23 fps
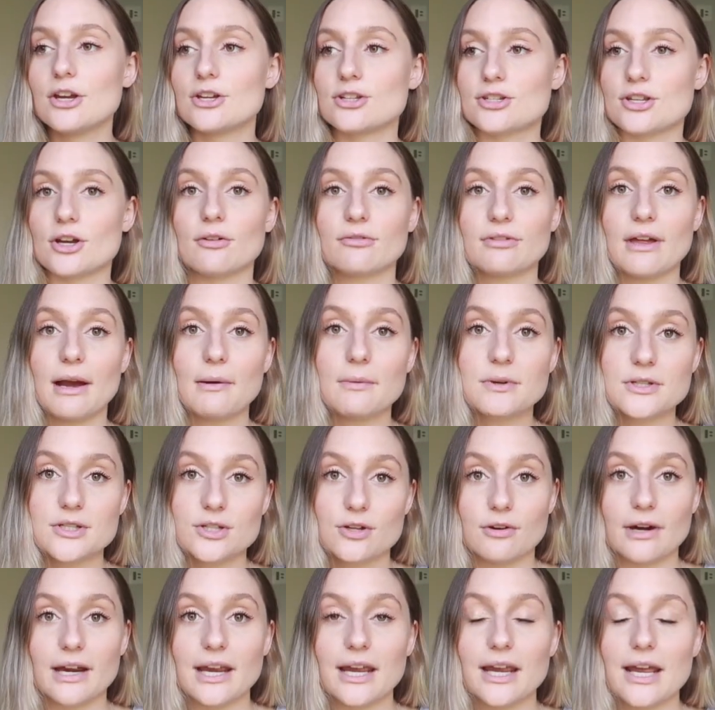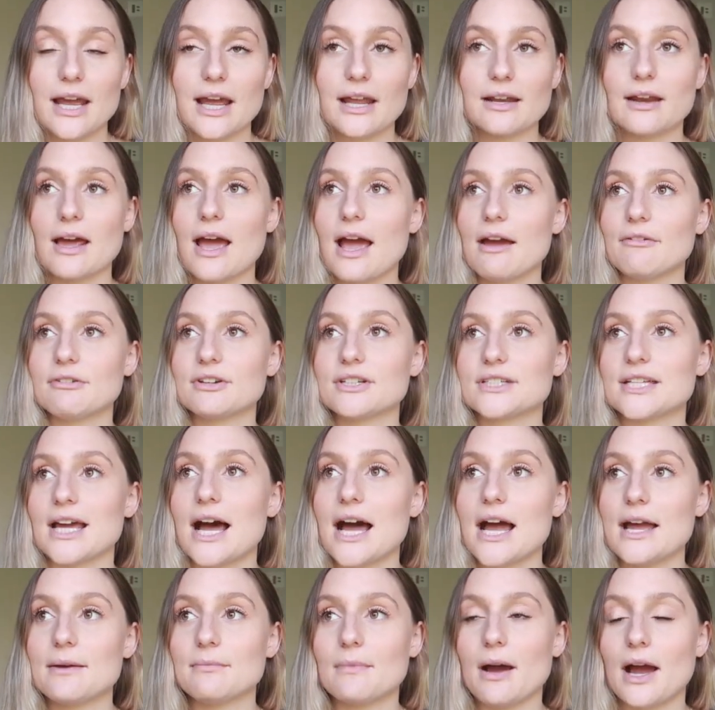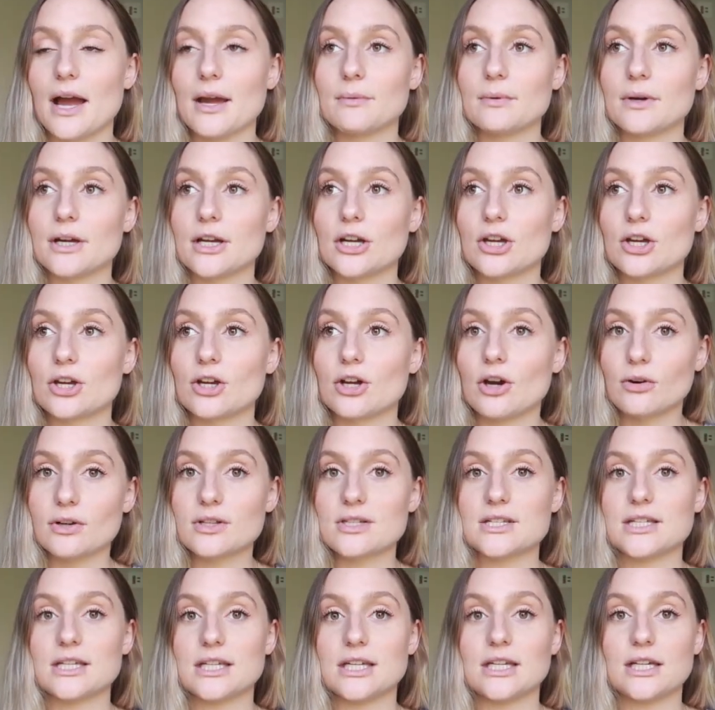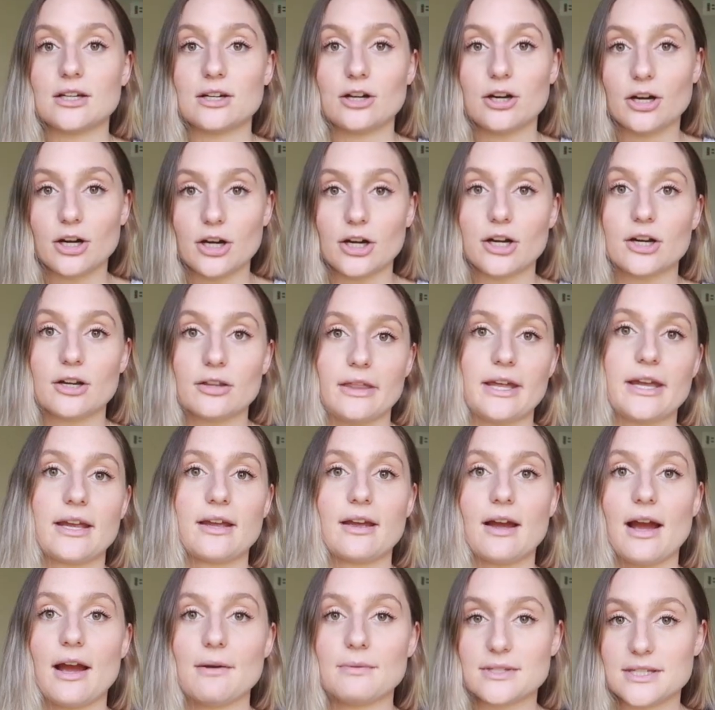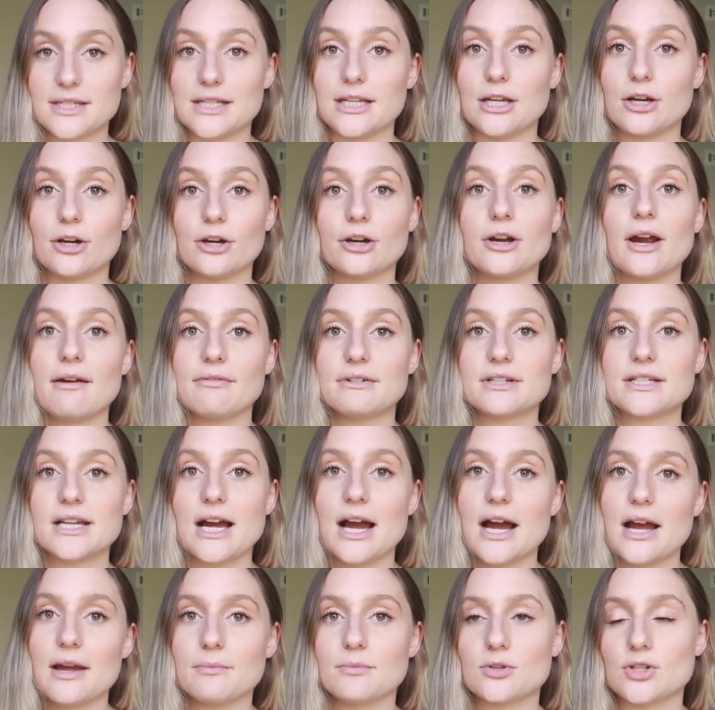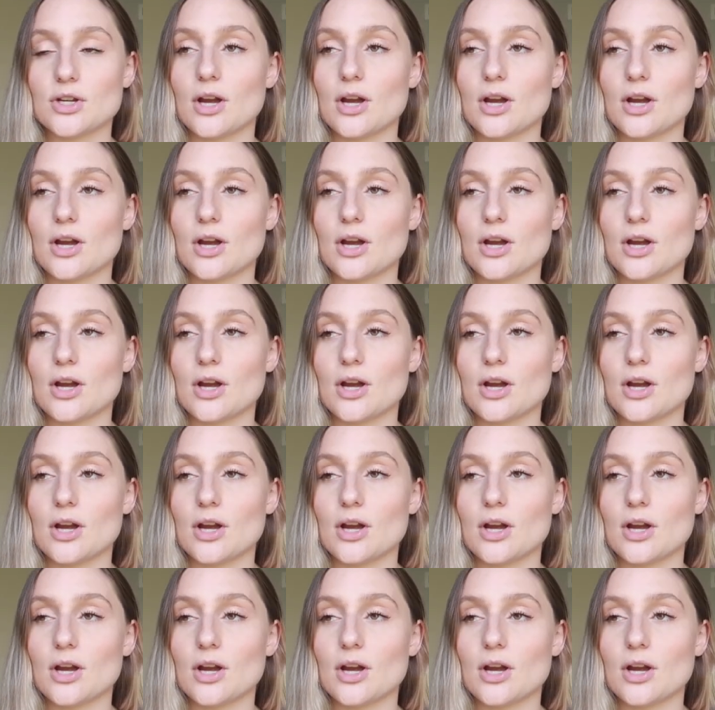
So that was great. And every time I would go to see her, like I would see her every time.